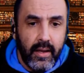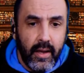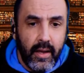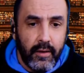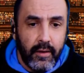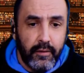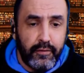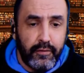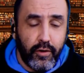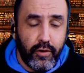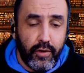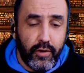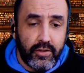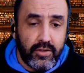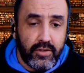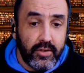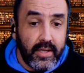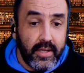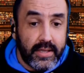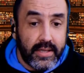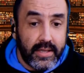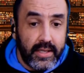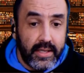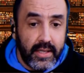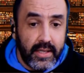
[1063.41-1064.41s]

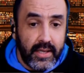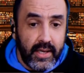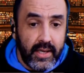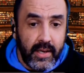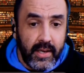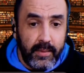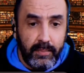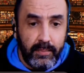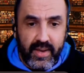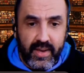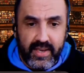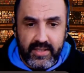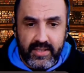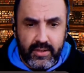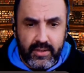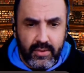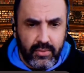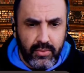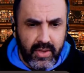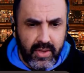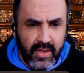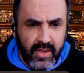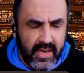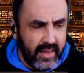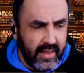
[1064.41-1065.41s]
Unfortunately, he passed
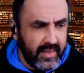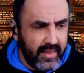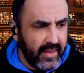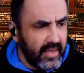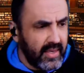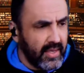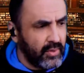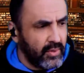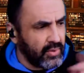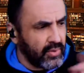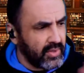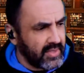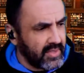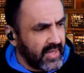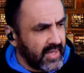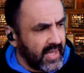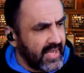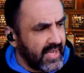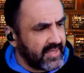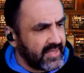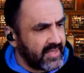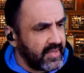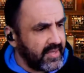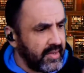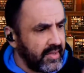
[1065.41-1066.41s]
away. I think it was
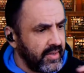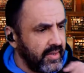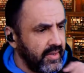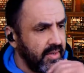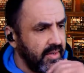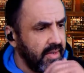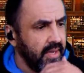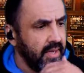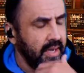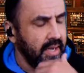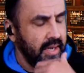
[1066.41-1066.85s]
last year,